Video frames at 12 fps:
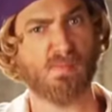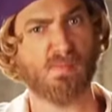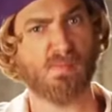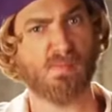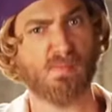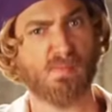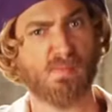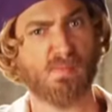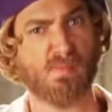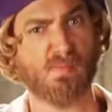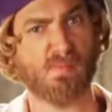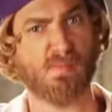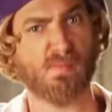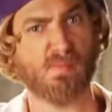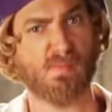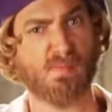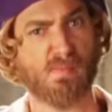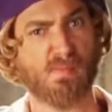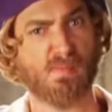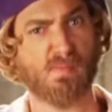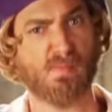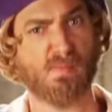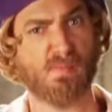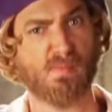
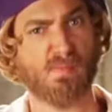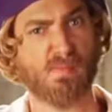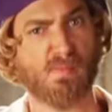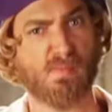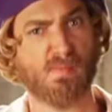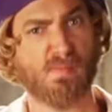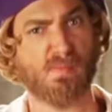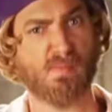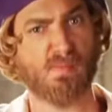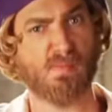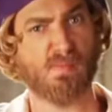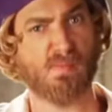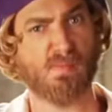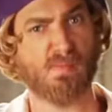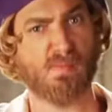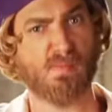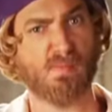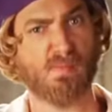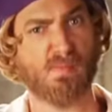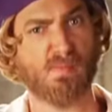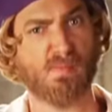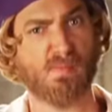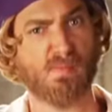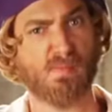
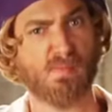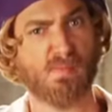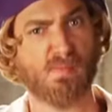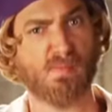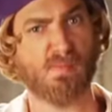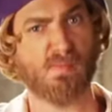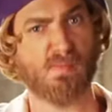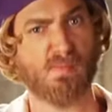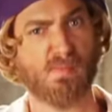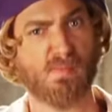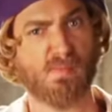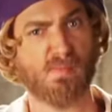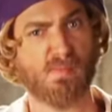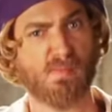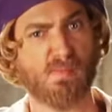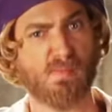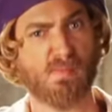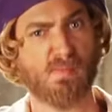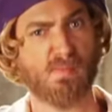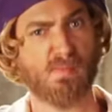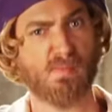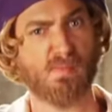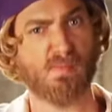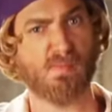
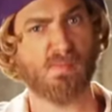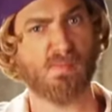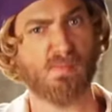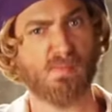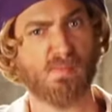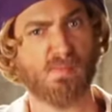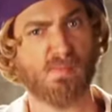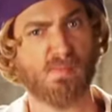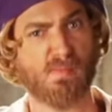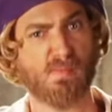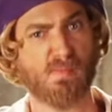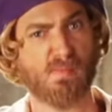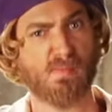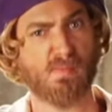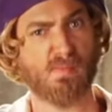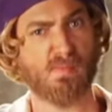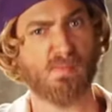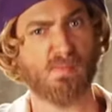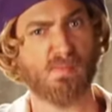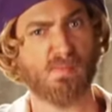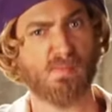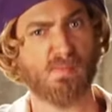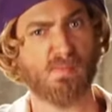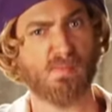The person shown says nothing.